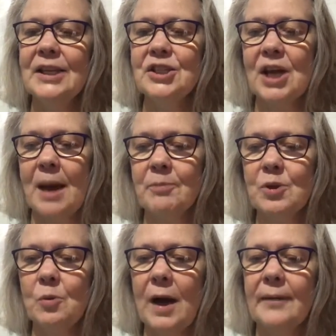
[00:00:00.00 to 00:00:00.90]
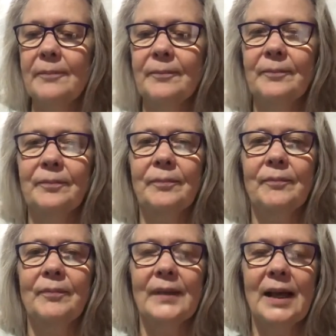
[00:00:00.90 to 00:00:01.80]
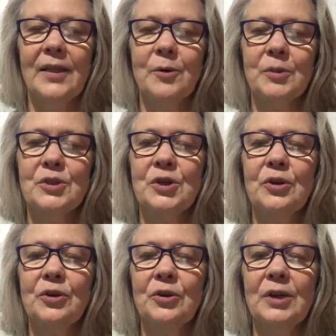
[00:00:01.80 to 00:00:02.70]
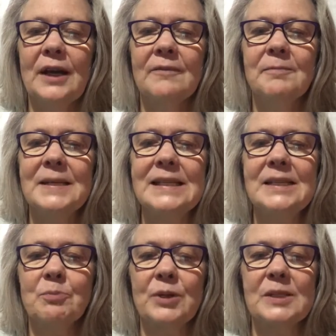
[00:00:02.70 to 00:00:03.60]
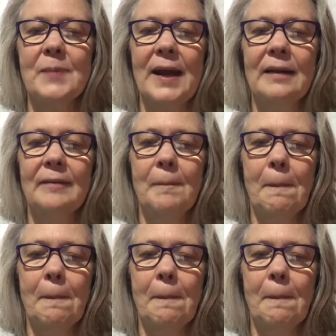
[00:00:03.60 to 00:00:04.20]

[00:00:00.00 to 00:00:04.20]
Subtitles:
Chapter 1. The Return of Mrs. Brisbane.